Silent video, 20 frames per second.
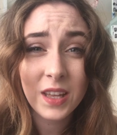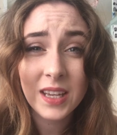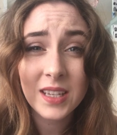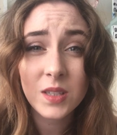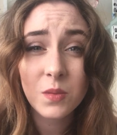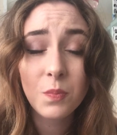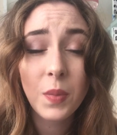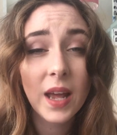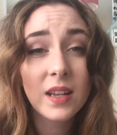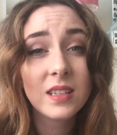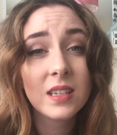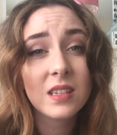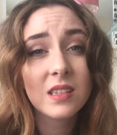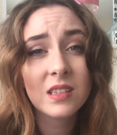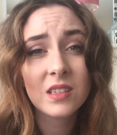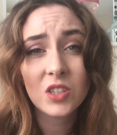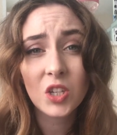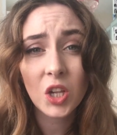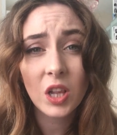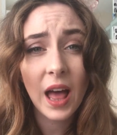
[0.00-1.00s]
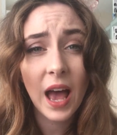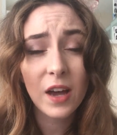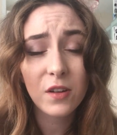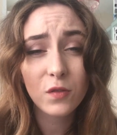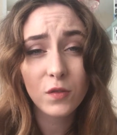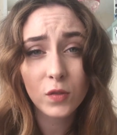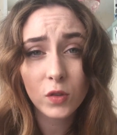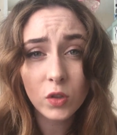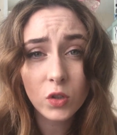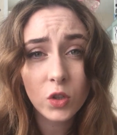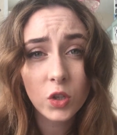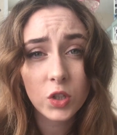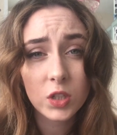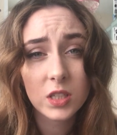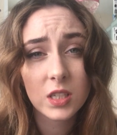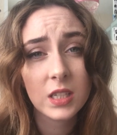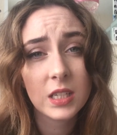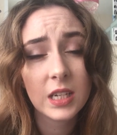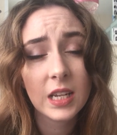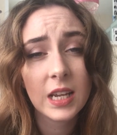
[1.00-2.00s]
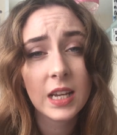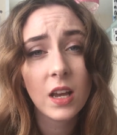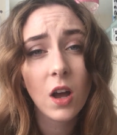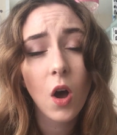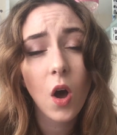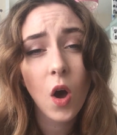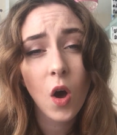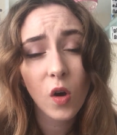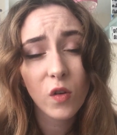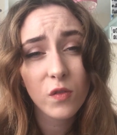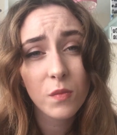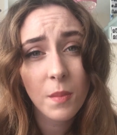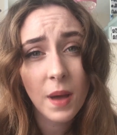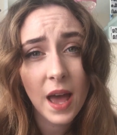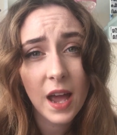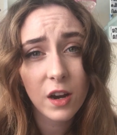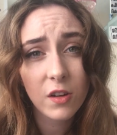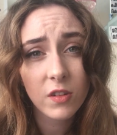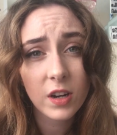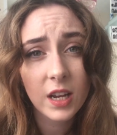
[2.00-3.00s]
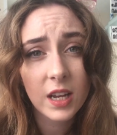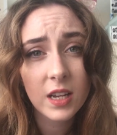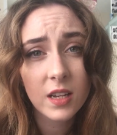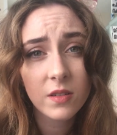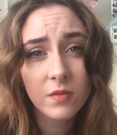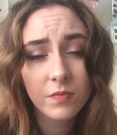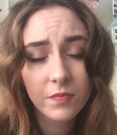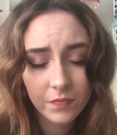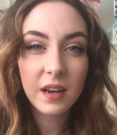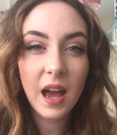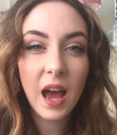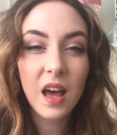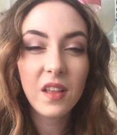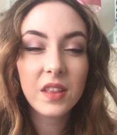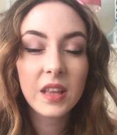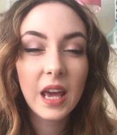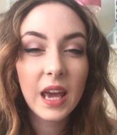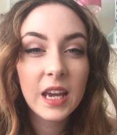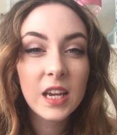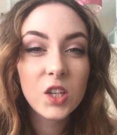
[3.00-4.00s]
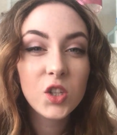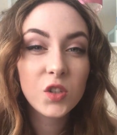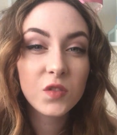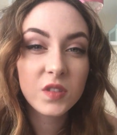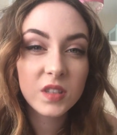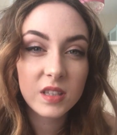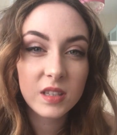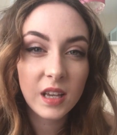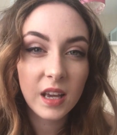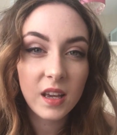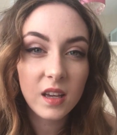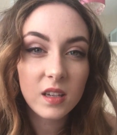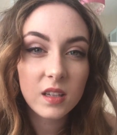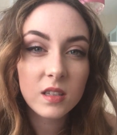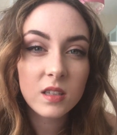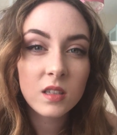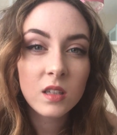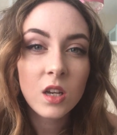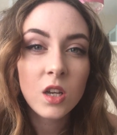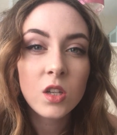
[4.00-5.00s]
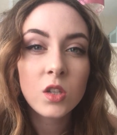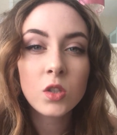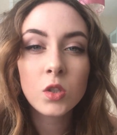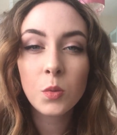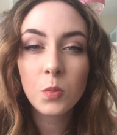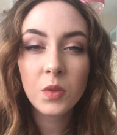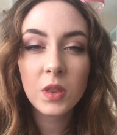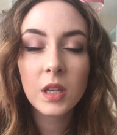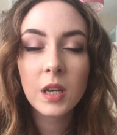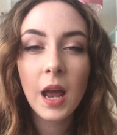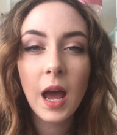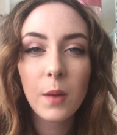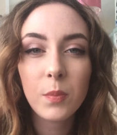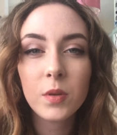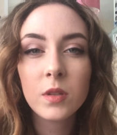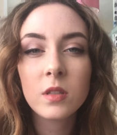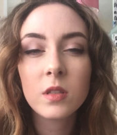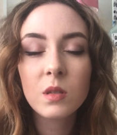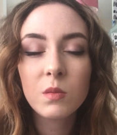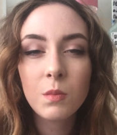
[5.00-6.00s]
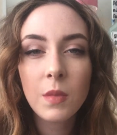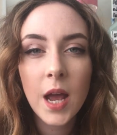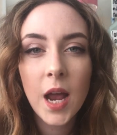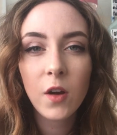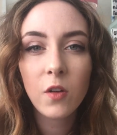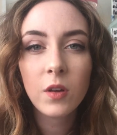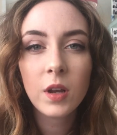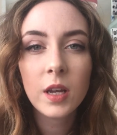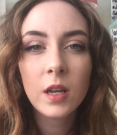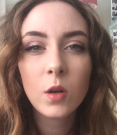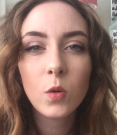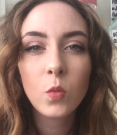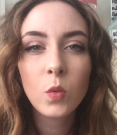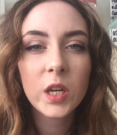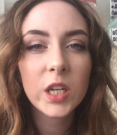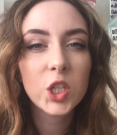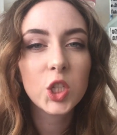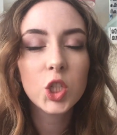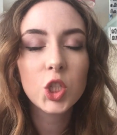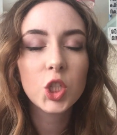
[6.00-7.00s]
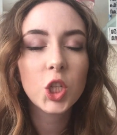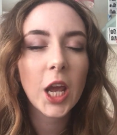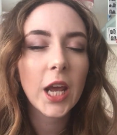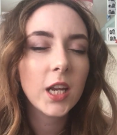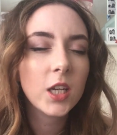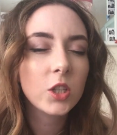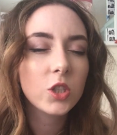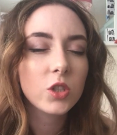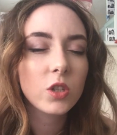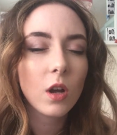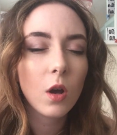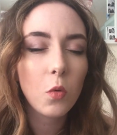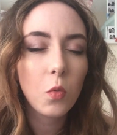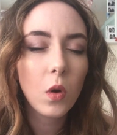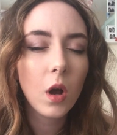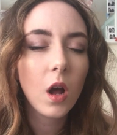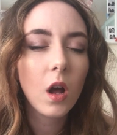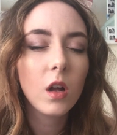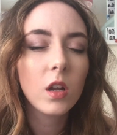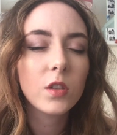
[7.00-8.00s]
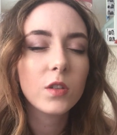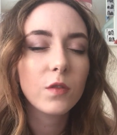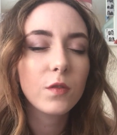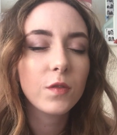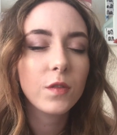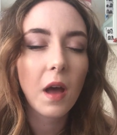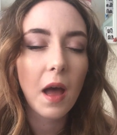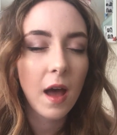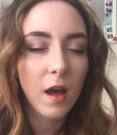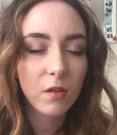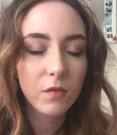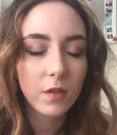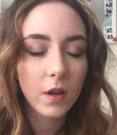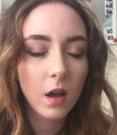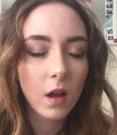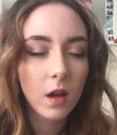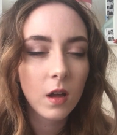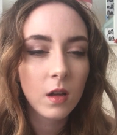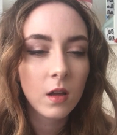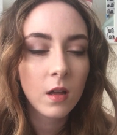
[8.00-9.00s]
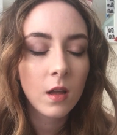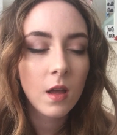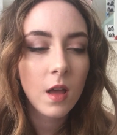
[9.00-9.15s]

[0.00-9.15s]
of this, Betty still had full custody of Mary. And at the age of six, something happened to Mary which changed her world forever.